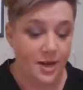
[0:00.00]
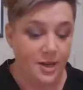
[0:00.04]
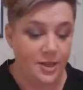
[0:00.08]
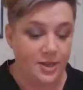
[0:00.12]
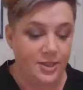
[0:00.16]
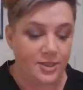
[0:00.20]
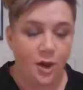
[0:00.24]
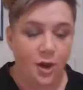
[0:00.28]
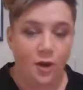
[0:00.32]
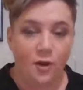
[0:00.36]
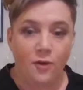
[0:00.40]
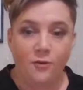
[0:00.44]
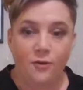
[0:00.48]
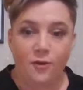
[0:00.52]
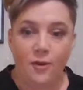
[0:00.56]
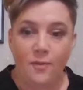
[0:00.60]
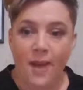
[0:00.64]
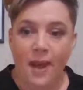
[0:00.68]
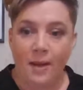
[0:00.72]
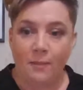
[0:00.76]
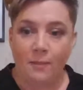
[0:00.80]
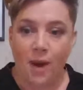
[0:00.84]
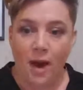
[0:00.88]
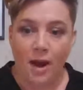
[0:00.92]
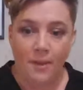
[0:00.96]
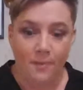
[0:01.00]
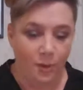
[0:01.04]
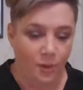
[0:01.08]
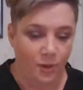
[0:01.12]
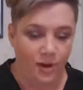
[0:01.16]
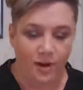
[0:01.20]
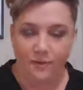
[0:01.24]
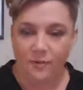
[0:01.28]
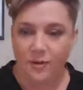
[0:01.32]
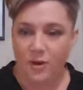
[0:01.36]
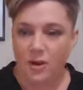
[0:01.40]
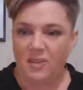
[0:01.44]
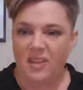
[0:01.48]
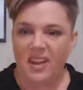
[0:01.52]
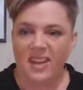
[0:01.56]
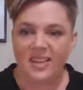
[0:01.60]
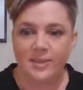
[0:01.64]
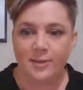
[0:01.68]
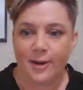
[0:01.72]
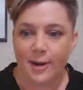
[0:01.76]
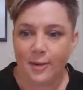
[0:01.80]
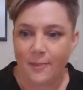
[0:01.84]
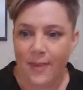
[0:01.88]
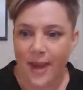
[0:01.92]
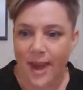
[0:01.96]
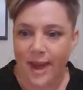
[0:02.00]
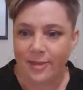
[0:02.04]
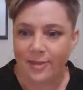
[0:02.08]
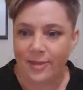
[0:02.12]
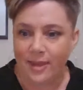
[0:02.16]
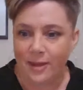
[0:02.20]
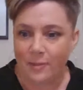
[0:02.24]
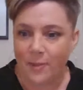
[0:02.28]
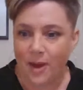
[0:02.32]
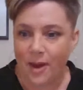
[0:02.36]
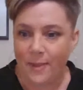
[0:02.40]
So from my point of view, that's not a bad thing.